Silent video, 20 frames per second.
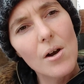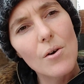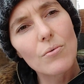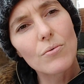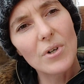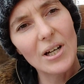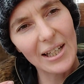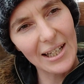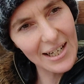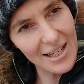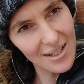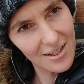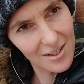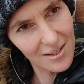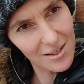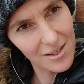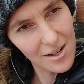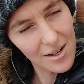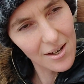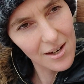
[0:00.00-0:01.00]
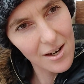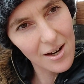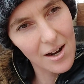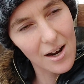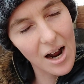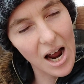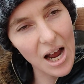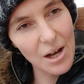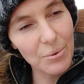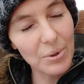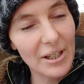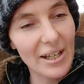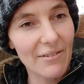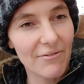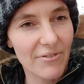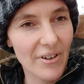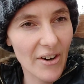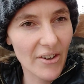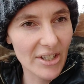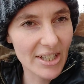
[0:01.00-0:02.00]
release, I will get
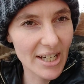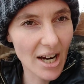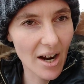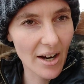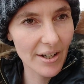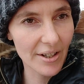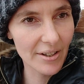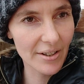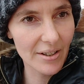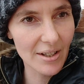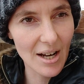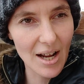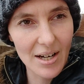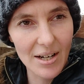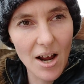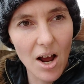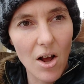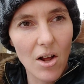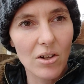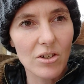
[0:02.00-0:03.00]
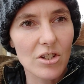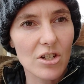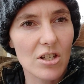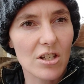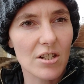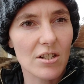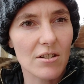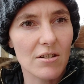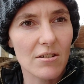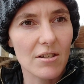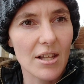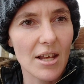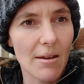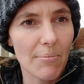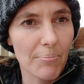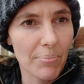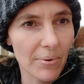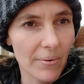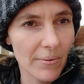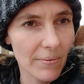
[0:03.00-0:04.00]
very tired and I'll just sleep